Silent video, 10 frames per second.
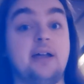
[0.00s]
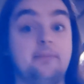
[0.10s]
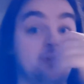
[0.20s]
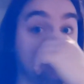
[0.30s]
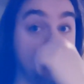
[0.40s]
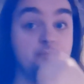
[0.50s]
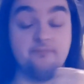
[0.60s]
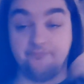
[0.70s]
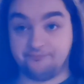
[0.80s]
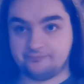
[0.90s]
um,
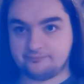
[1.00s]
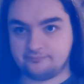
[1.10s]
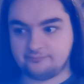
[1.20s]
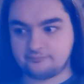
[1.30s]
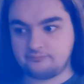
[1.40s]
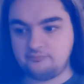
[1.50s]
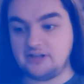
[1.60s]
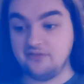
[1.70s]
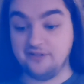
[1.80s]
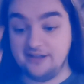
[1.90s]
so,
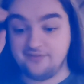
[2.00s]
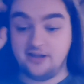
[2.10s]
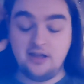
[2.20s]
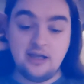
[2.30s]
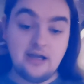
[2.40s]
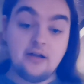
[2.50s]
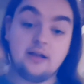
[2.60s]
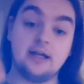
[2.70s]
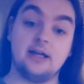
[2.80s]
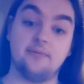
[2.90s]
flavour.
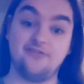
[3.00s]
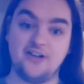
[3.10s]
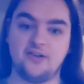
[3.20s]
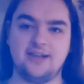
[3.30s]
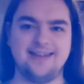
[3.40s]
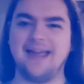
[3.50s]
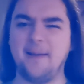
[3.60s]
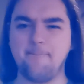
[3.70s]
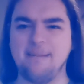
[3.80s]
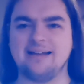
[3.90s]
Uh, first thing you
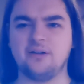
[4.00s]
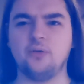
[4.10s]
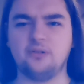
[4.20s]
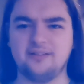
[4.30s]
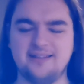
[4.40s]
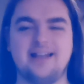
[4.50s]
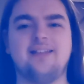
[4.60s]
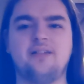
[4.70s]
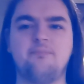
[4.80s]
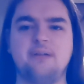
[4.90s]
get, mangoes.
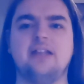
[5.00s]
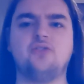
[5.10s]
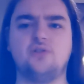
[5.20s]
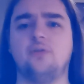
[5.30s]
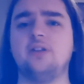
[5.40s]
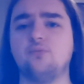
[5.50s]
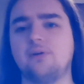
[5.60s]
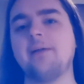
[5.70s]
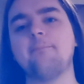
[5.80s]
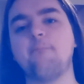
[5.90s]
Nice, big, juicy,
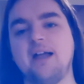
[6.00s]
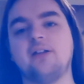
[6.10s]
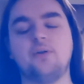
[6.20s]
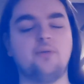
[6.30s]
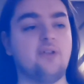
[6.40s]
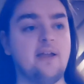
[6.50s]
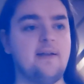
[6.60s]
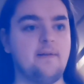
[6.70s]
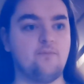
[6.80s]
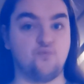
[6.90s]
ripe mangoes.
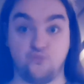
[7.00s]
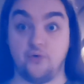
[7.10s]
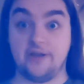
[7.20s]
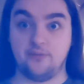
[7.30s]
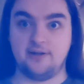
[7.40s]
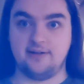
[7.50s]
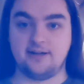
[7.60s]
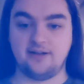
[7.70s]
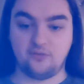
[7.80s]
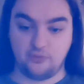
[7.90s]
Really, really
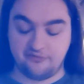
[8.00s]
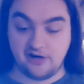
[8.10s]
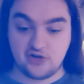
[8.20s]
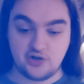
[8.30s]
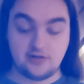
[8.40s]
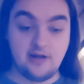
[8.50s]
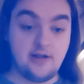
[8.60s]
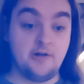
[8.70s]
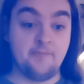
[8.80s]
nice, refreshing